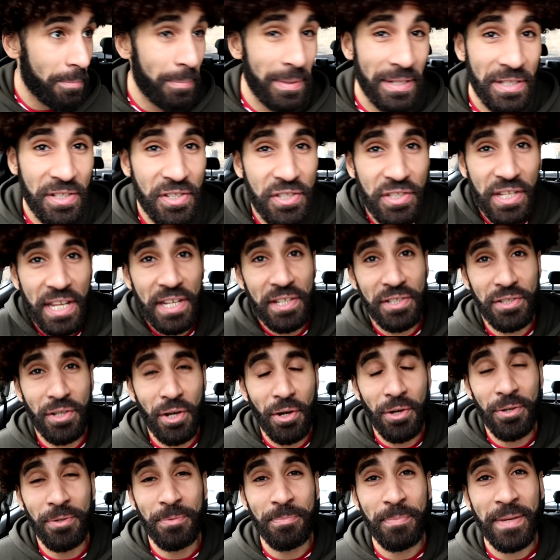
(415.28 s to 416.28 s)
been sent
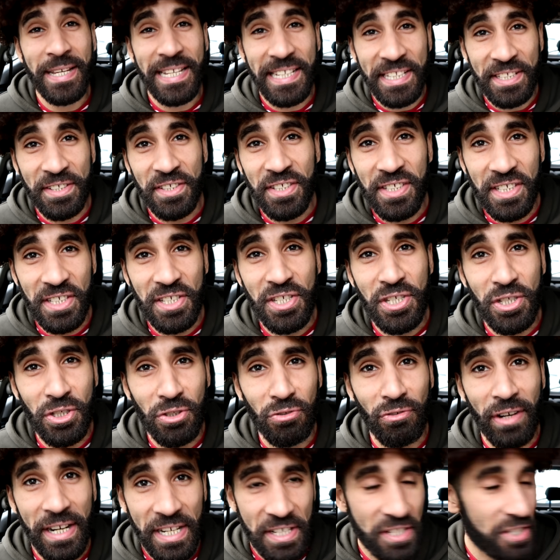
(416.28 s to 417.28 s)
home in
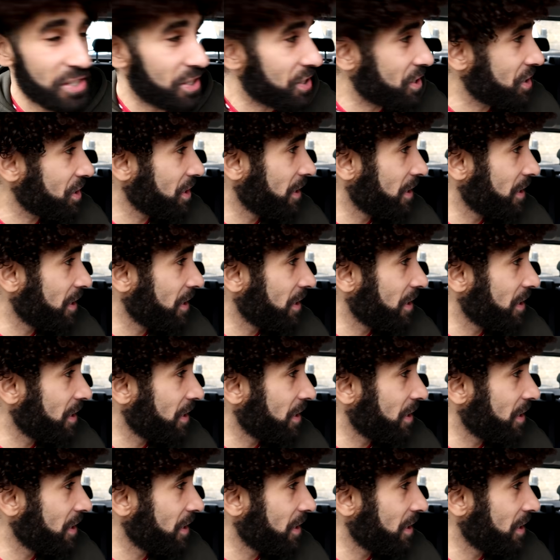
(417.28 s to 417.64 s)
disgrace.